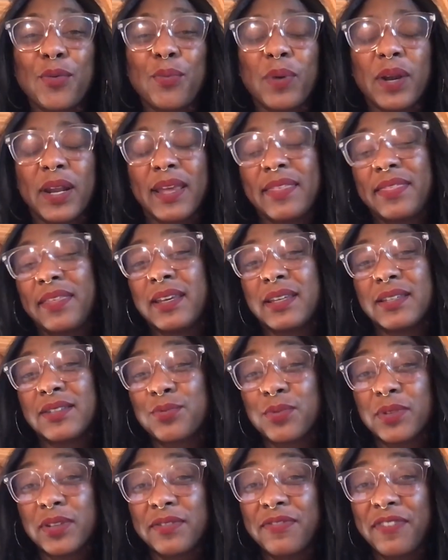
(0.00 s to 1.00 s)
what I think
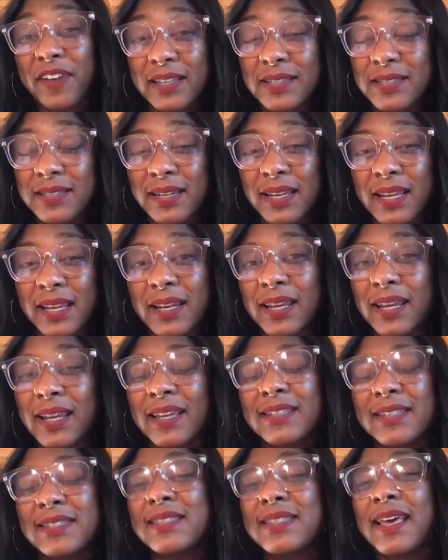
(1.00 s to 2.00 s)
is really
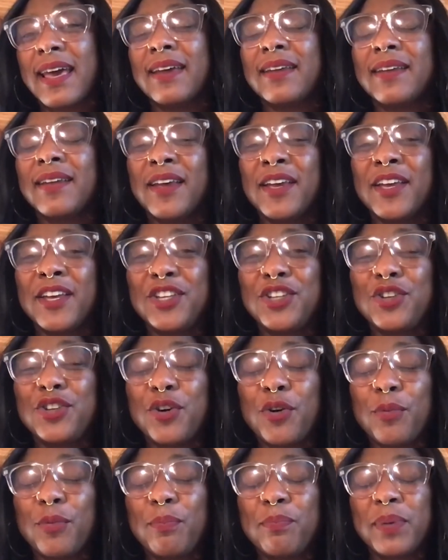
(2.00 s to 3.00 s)
fascinating is that, you
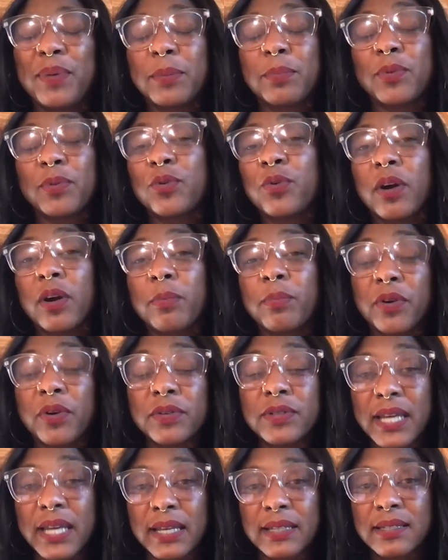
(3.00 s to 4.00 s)
know, people who are
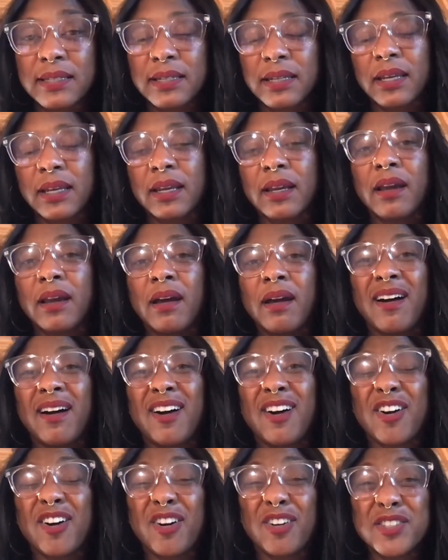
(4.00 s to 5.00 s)
protesting
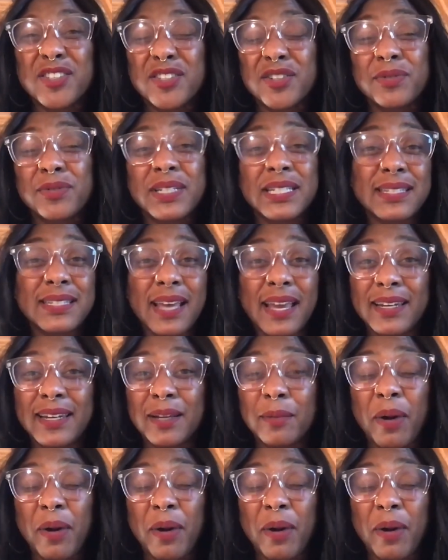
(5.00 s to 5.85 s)
are also designing